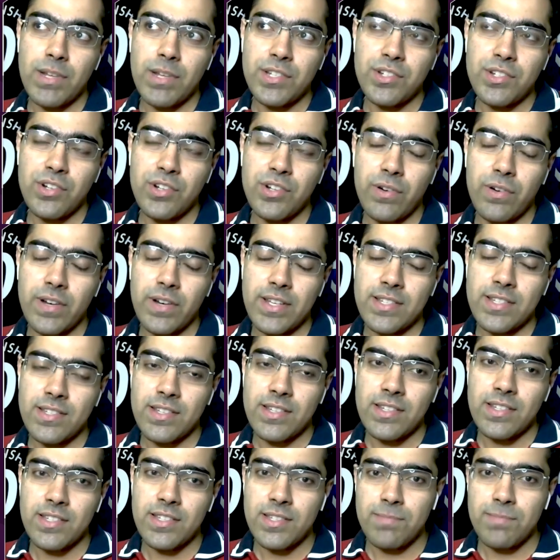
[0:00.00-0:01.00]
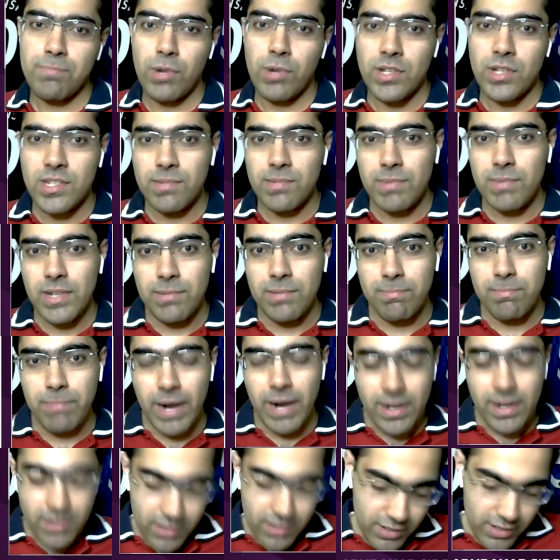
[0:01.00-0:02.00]
TRAORE is possibly a
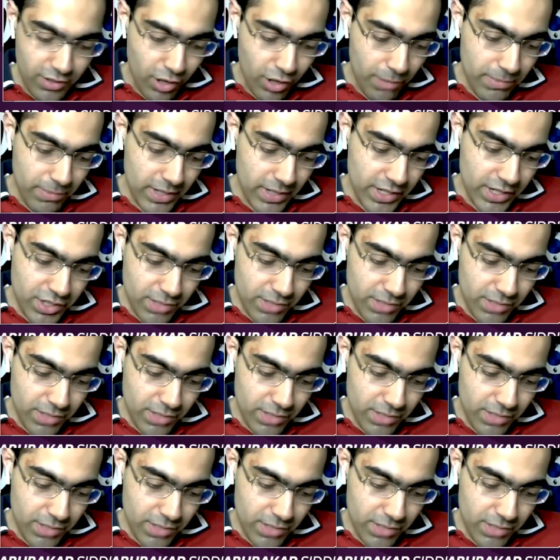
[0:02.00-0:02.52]
better combination.